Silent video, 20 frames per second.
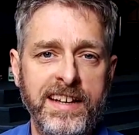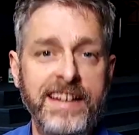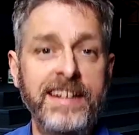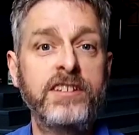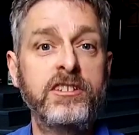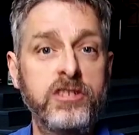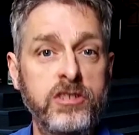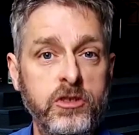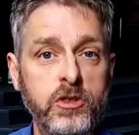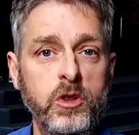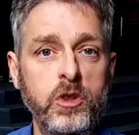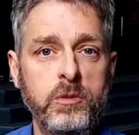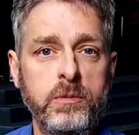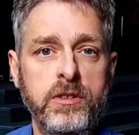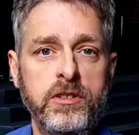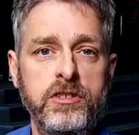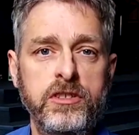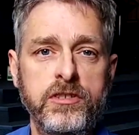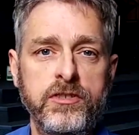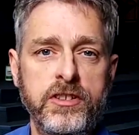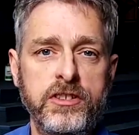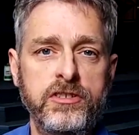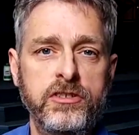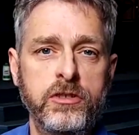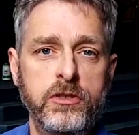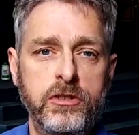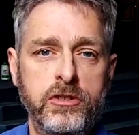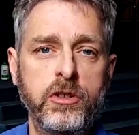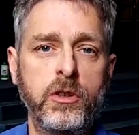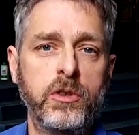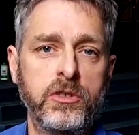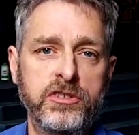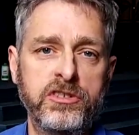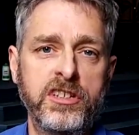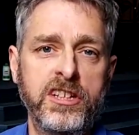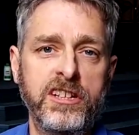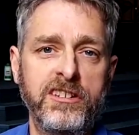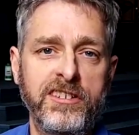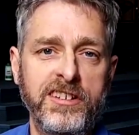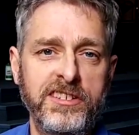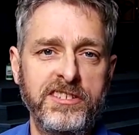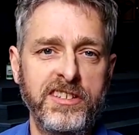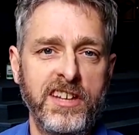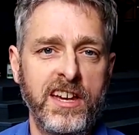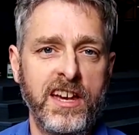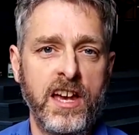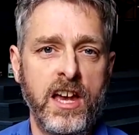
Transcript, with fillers: instalment of a short series